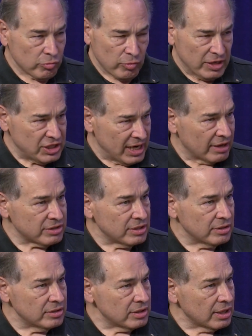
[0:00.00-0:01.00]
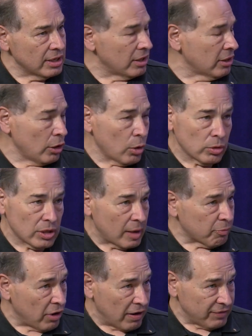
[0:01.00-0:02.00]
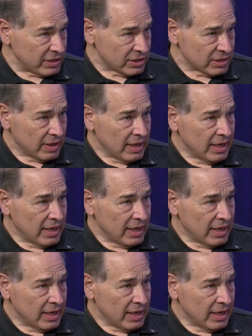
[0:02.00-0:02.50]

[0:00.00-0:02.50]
reaching out to local nonprofits